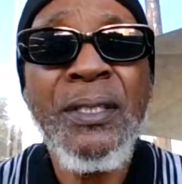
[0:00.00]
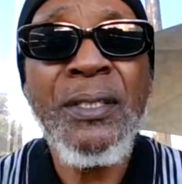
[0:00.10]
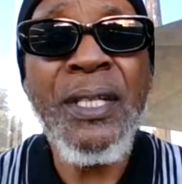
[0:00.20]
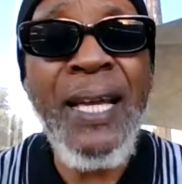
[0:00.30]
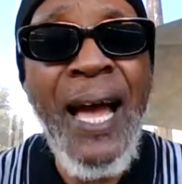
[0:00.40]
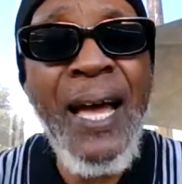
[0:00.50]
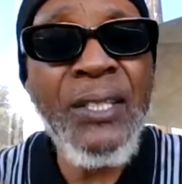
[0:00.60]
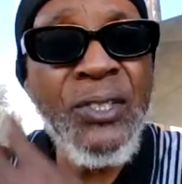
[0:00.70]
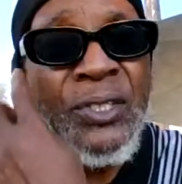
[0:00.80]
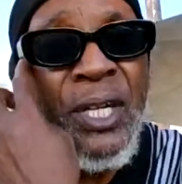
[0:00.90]

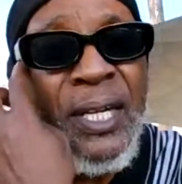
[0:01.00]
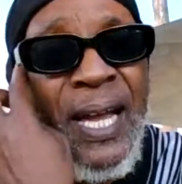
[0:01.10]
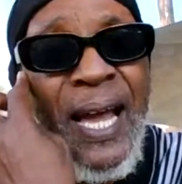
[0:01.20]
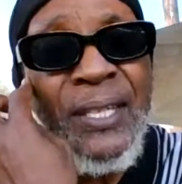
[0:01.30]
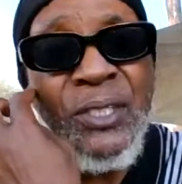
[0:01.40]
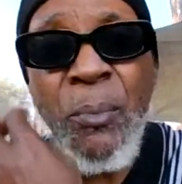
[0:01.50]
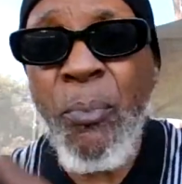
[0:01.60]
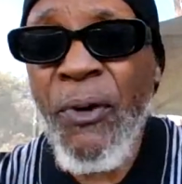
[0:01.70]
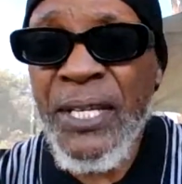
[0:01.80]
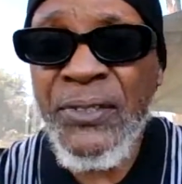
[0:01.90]
the young guys
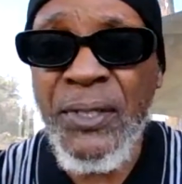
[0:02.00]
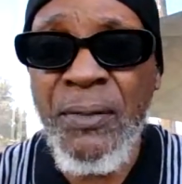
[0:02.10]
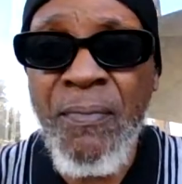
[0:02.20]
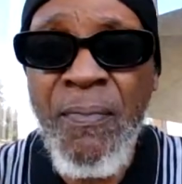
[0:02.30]
embrace it.